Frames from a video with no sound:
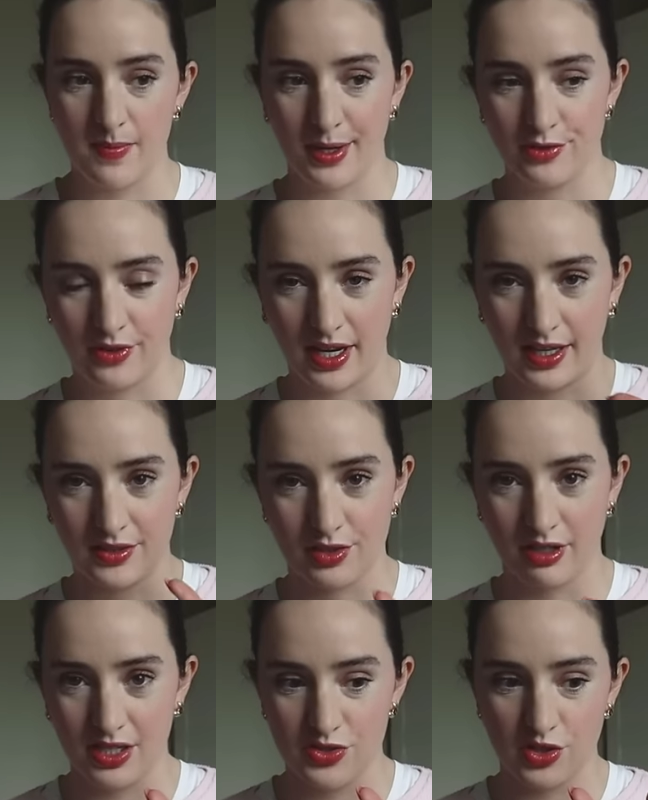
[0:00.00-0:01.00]
be able to find like
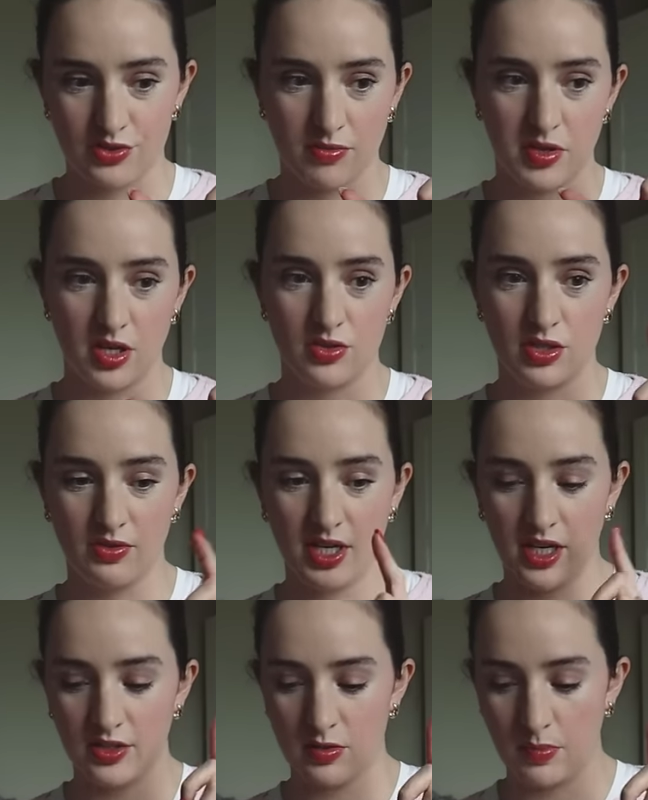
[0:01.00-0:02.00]
screenshots from the YouTube
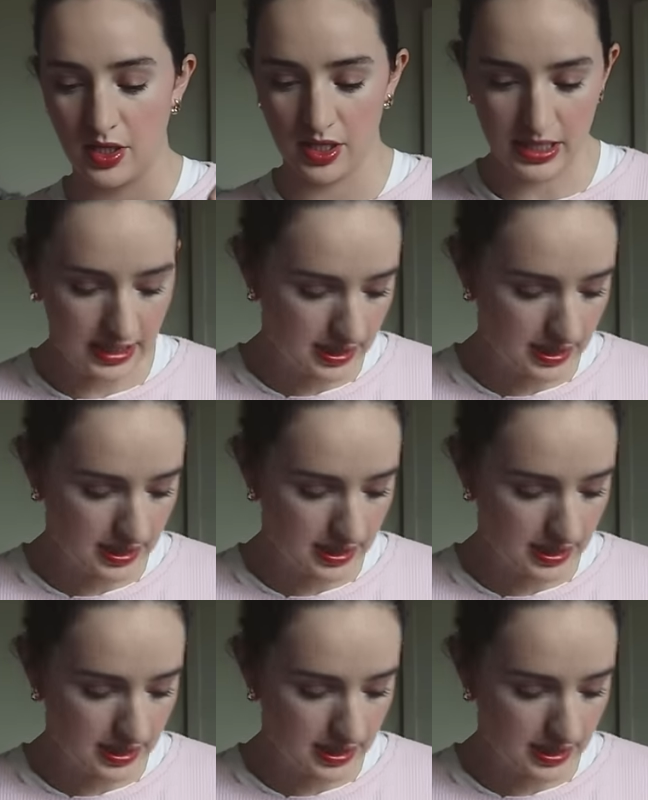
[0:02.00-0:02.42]
video to put in the